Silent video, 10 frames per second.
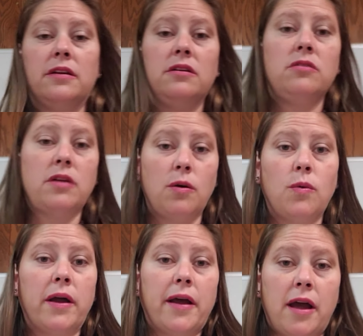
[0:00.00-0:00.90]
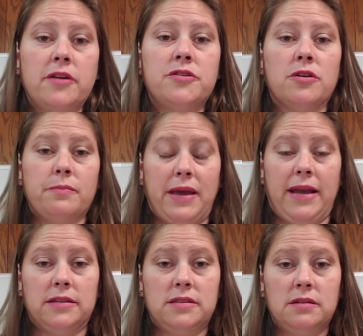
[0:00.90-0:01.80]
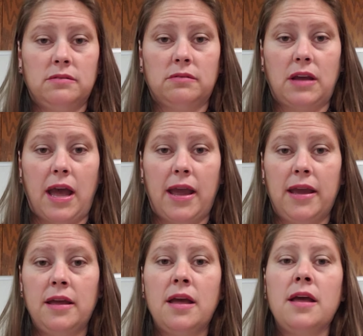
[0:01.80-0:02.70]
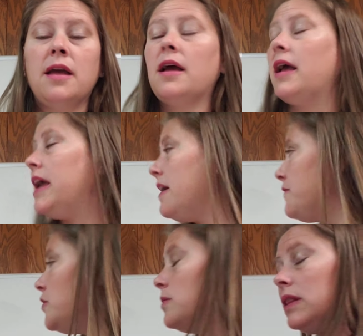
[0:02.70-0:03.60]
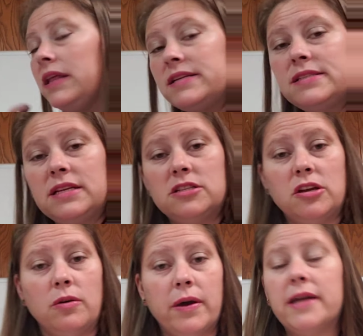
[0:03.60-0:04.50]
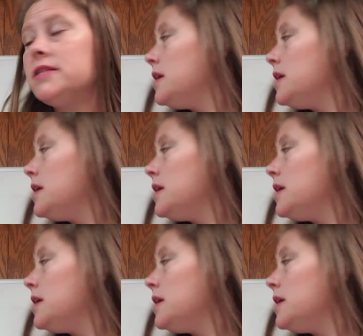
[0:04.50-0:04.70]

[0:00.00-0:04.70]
you know what under means. Okay? If you listen to it,